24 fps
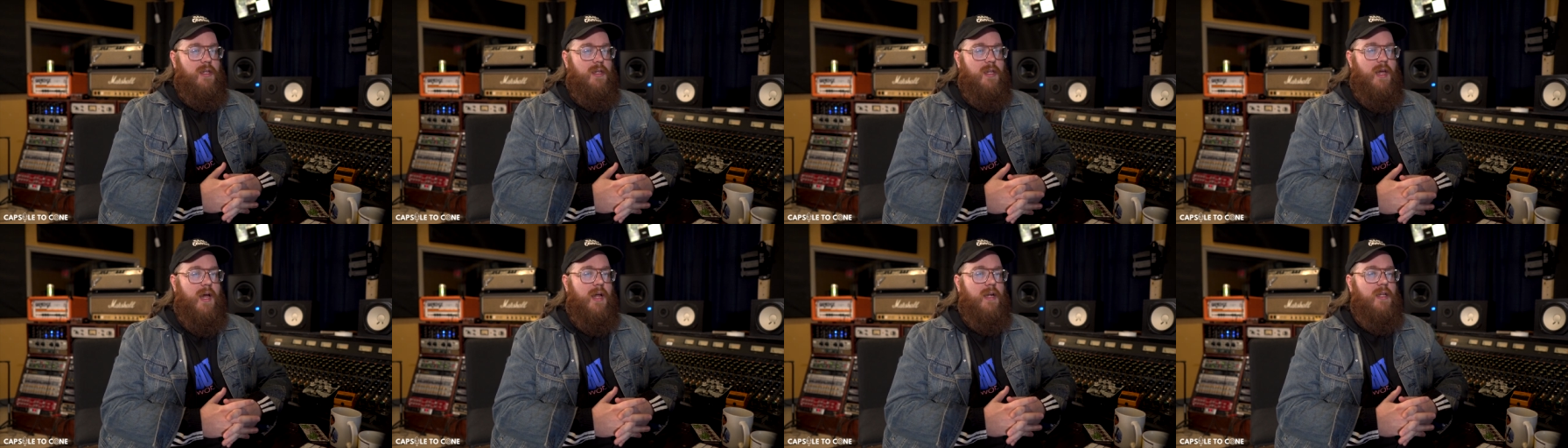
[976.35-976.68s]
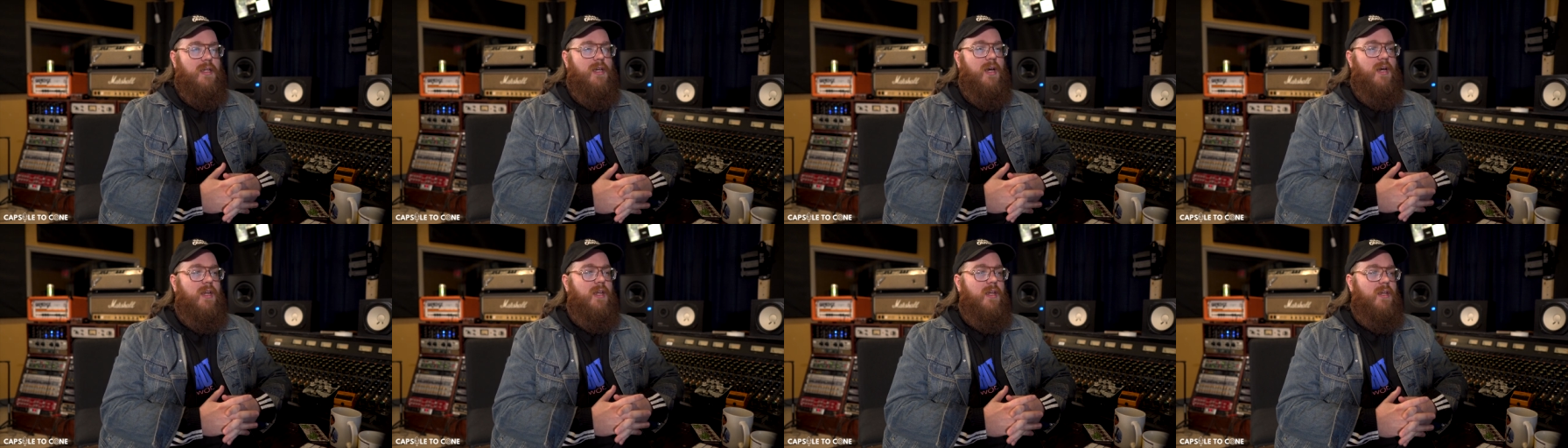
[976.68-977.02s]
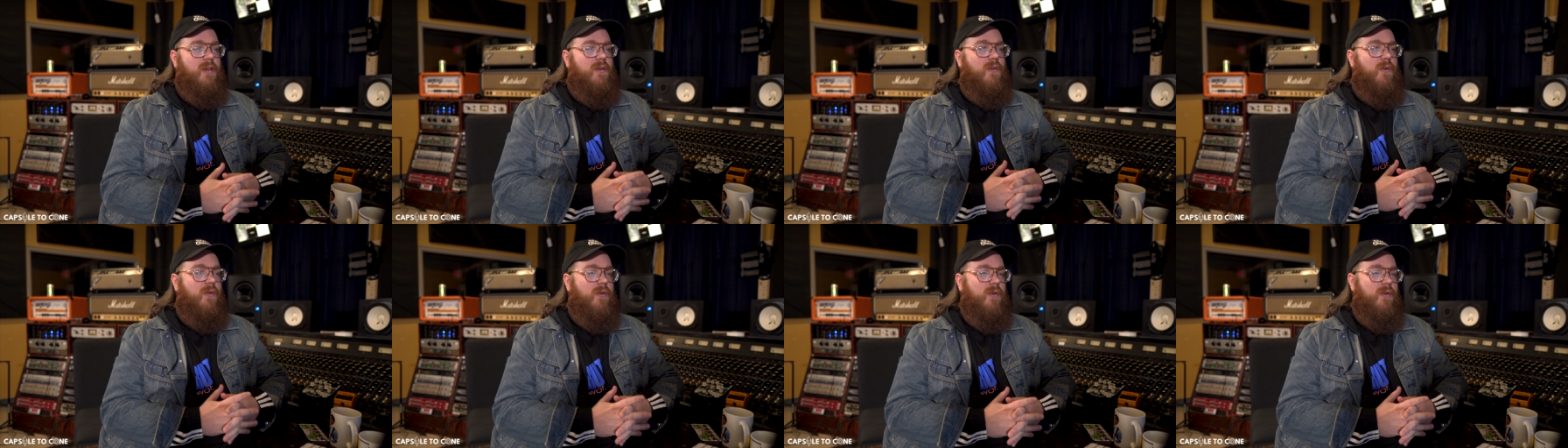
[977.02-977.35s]
not
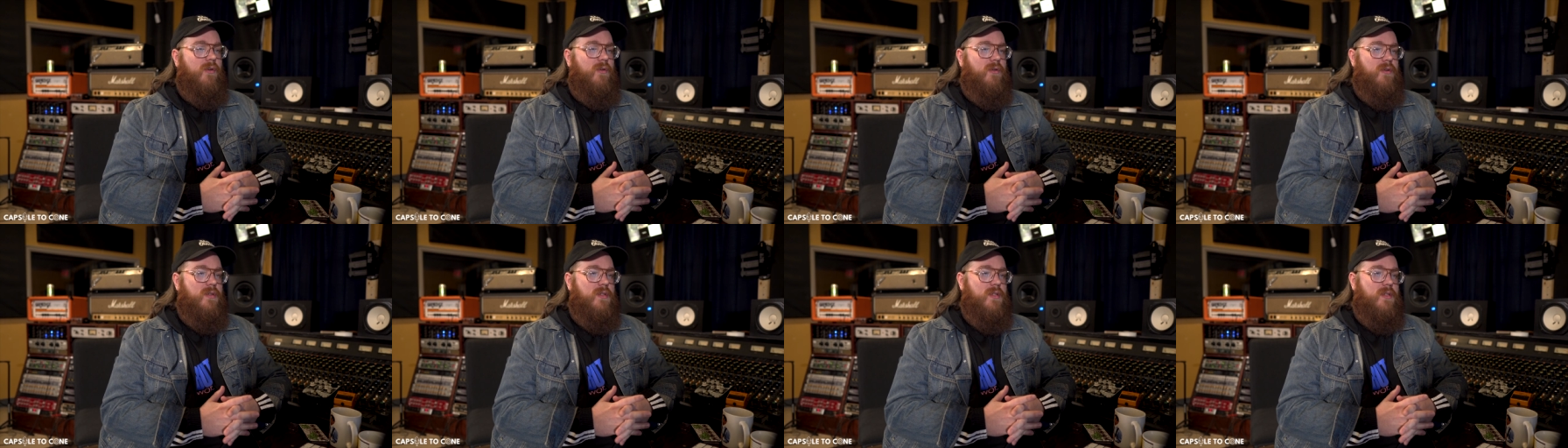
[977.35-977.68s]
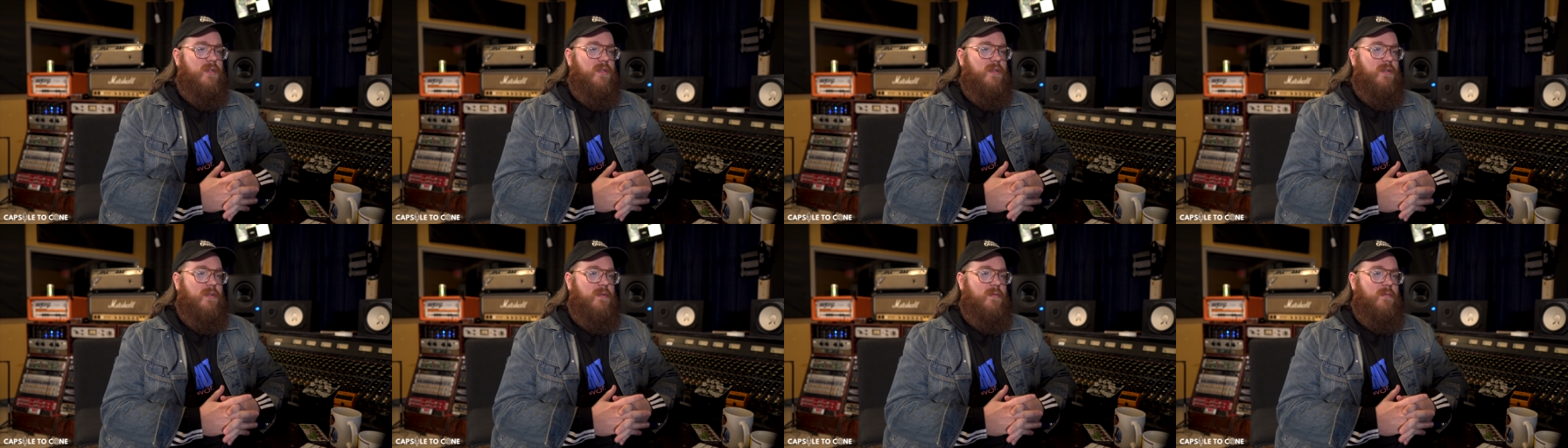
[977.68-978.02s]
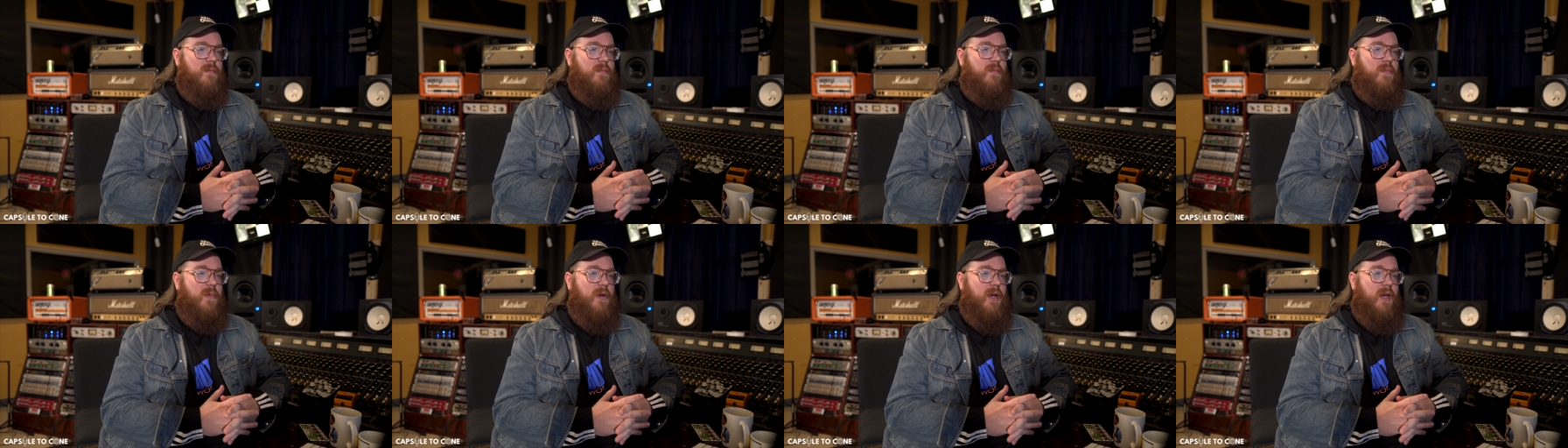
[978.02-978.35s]
cutting corners,
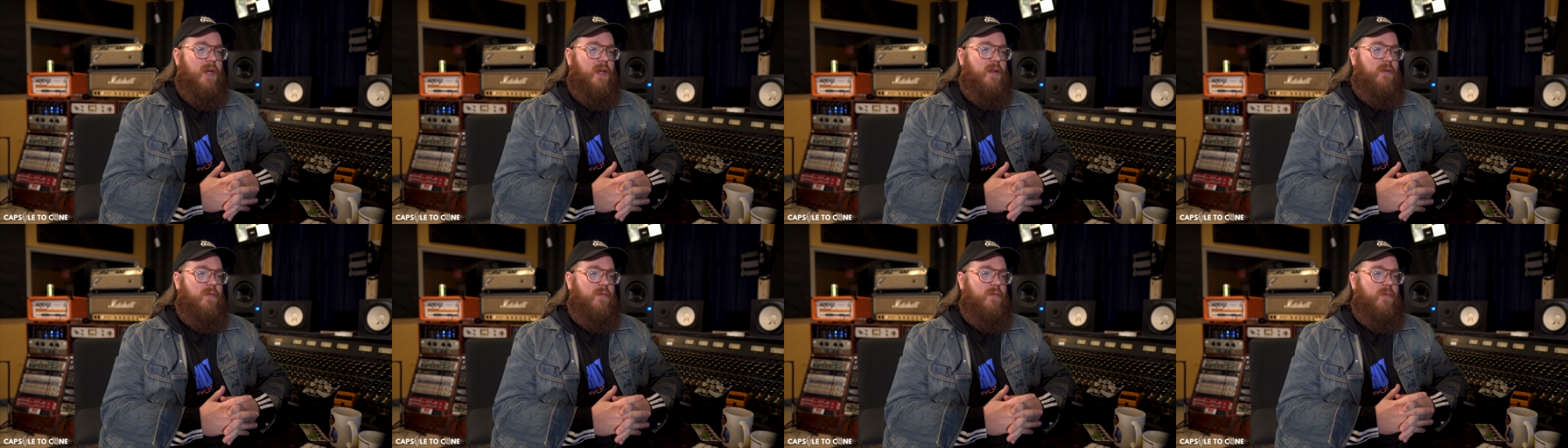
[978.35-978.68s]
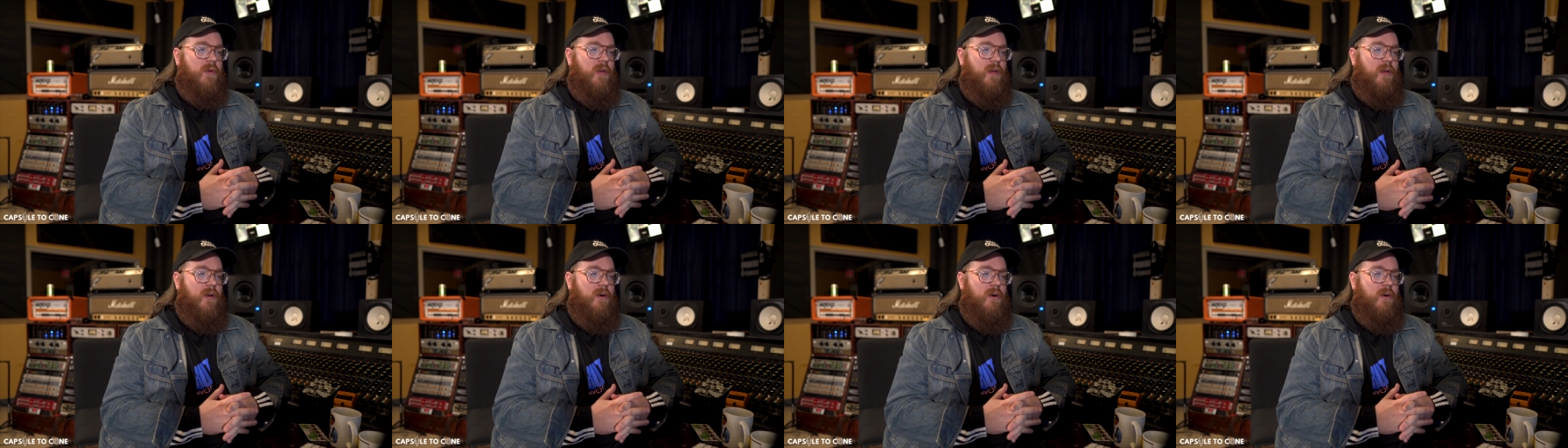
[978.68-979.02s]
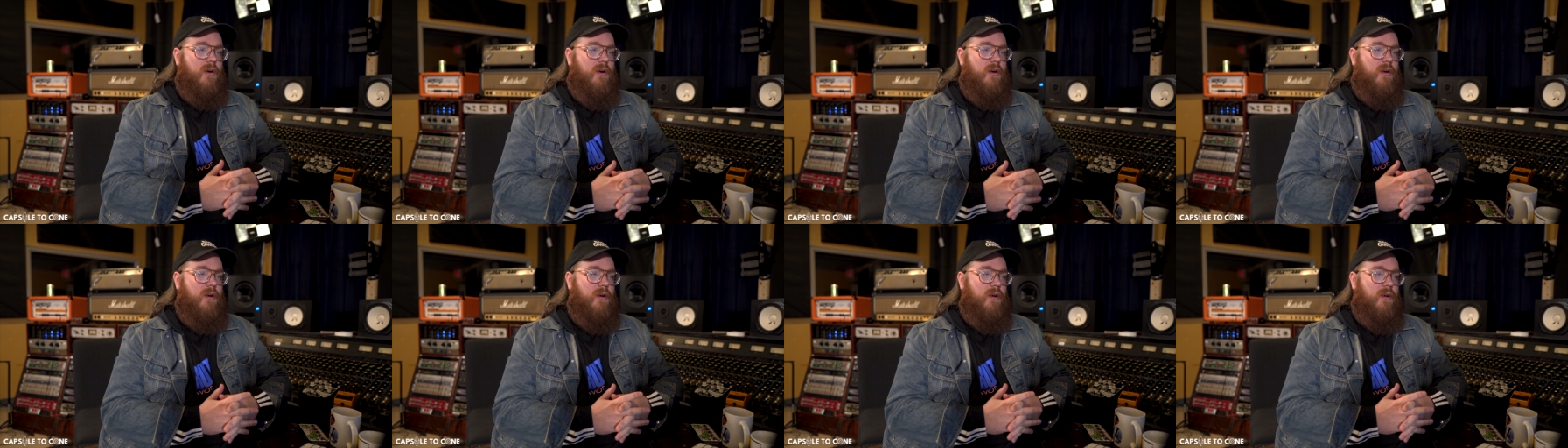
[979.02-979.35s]
but we
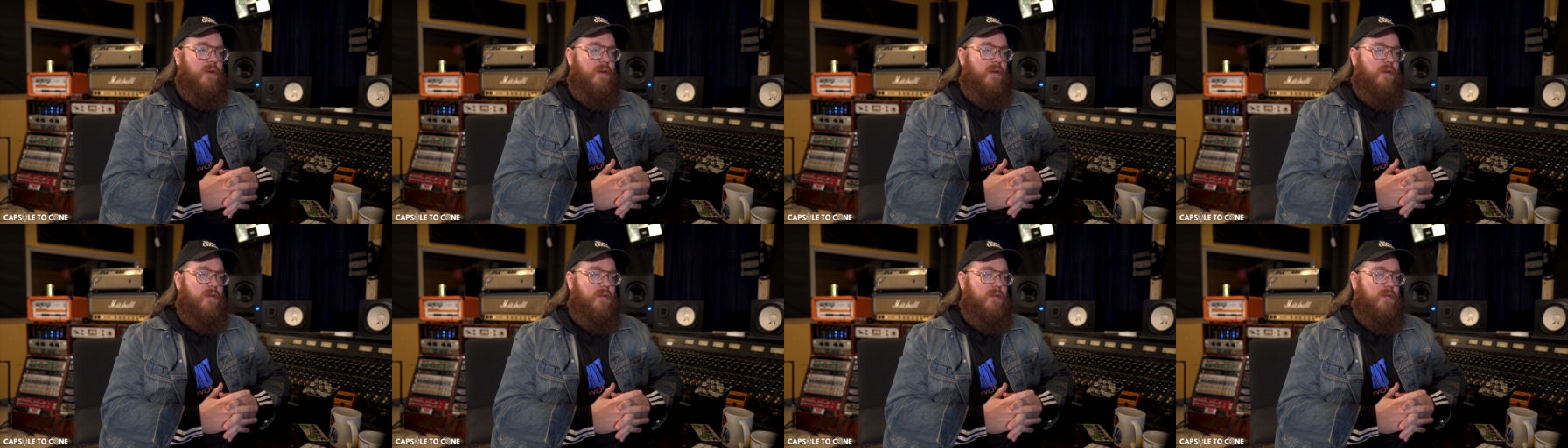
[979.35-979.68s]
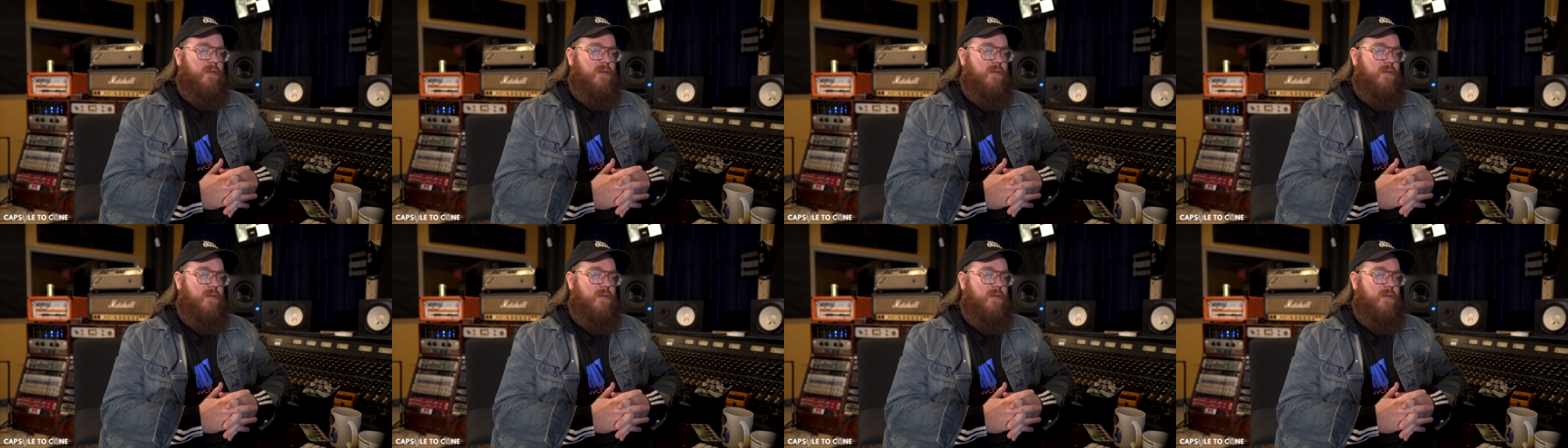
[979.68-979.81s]
are